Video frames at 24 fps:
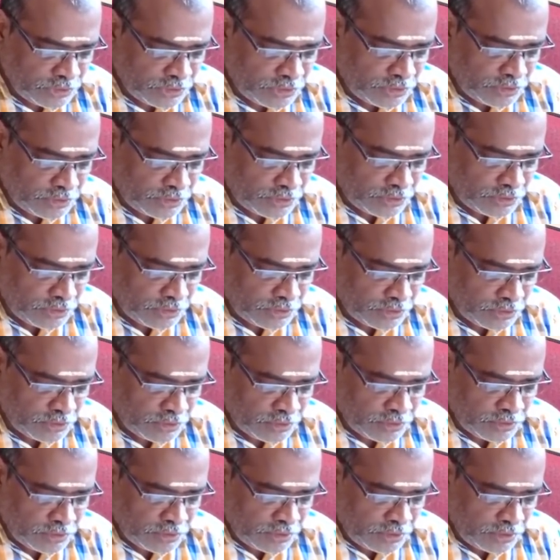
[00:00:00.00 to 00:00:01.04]
and
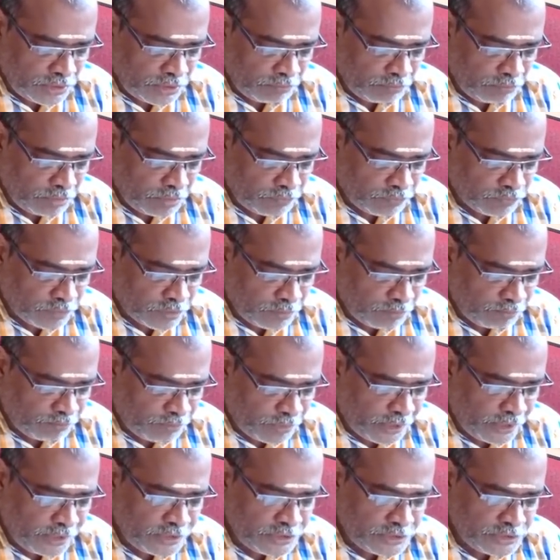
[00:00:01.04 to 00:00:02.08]
number of
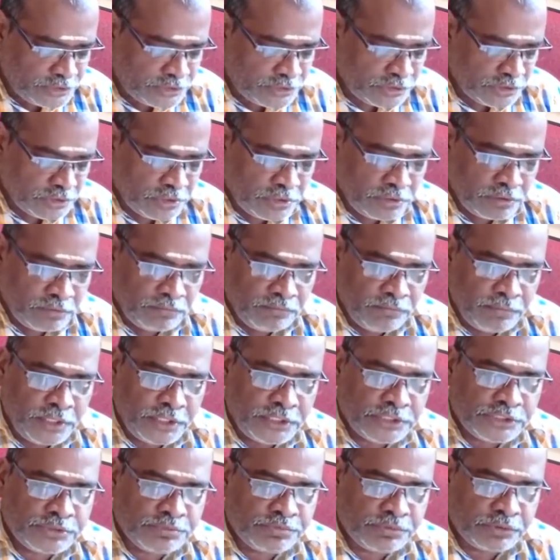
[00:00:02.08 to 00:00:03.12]
complaints
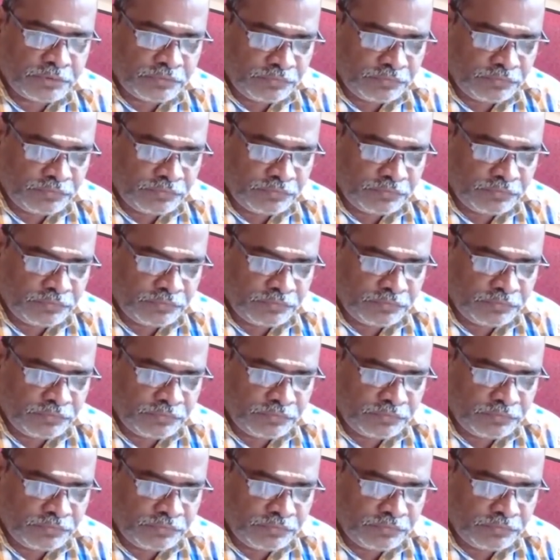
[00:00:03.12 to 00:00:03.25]
makes per